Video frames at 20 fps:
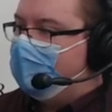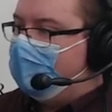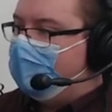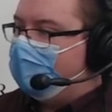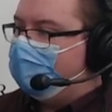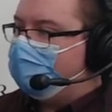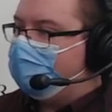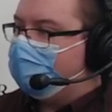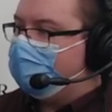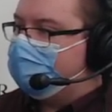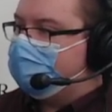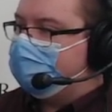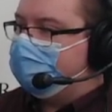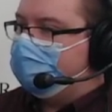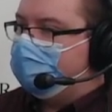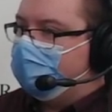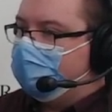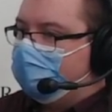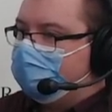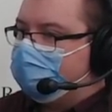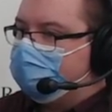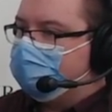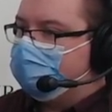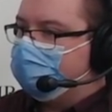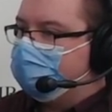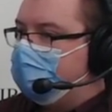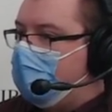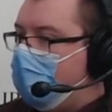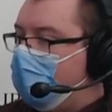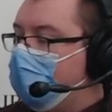of course, those yes.
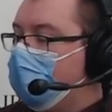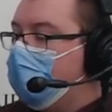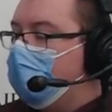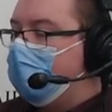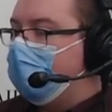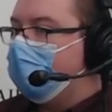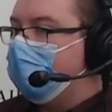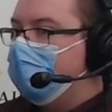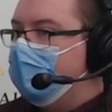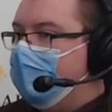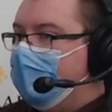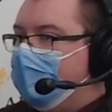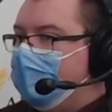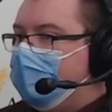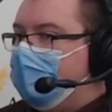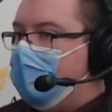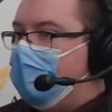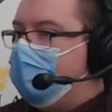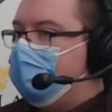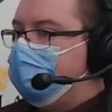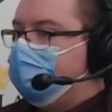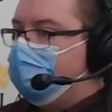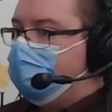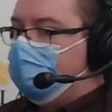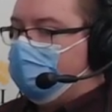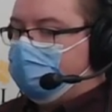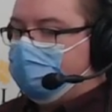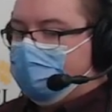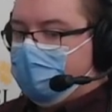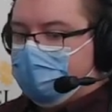unaware, um,
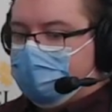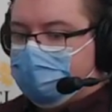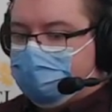the